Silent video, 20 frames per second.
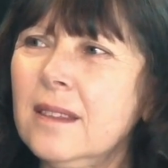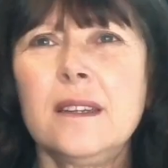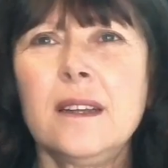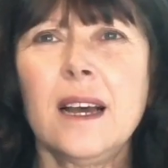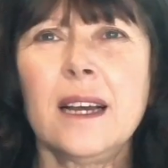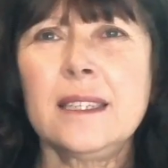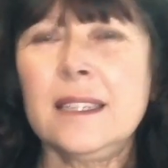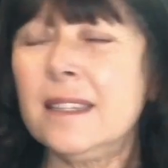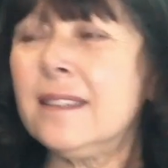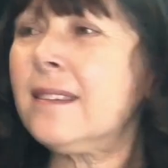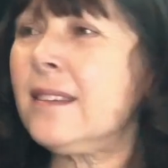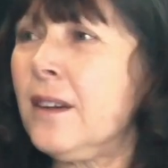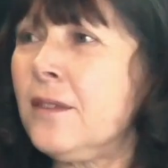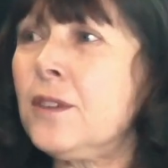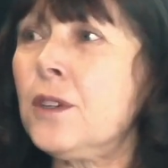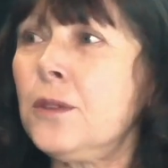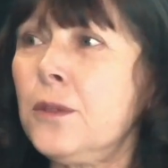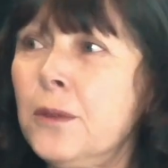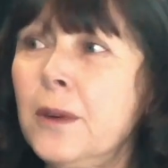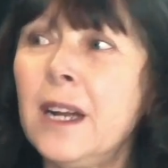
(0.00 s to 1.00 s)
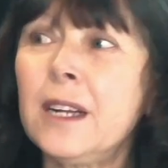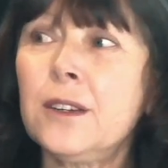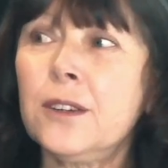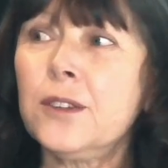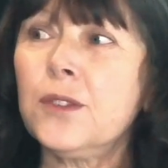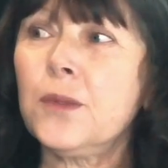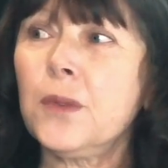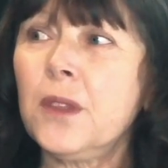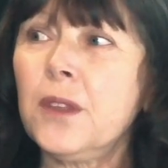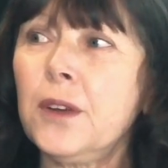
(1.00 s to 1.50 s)
I did several
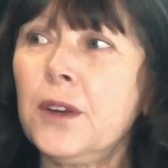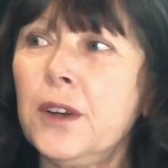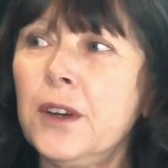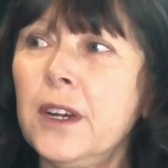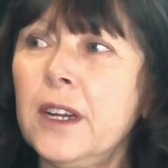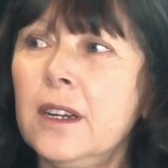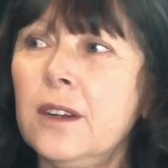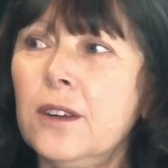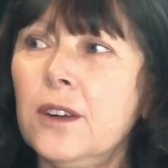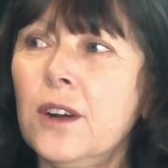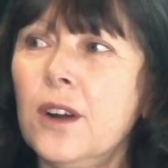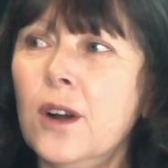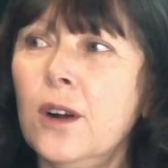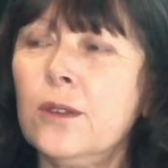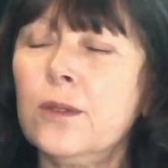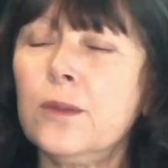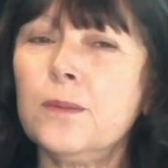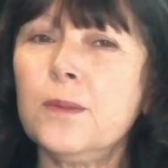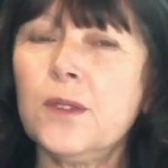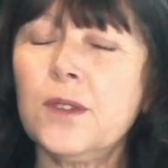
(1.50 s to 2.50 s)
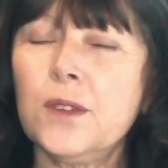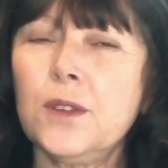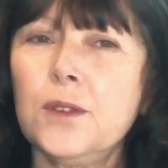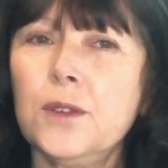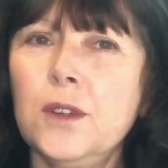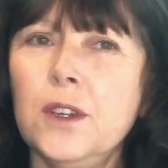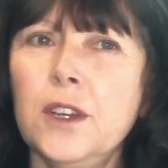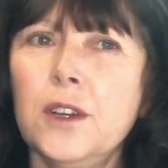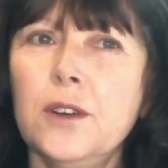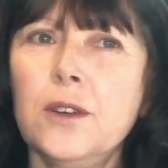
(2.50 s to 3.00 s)
records with her at her home
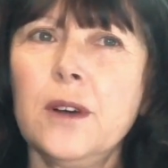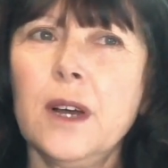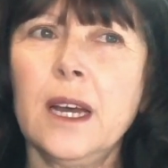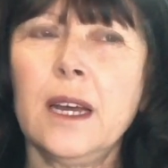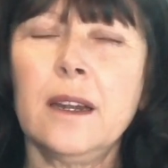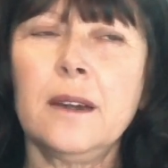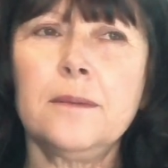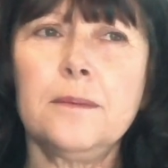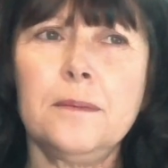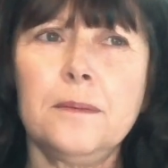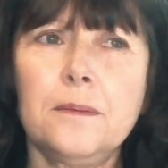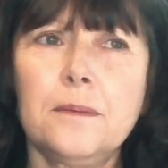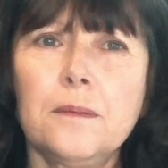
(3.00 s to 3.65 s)
studio, and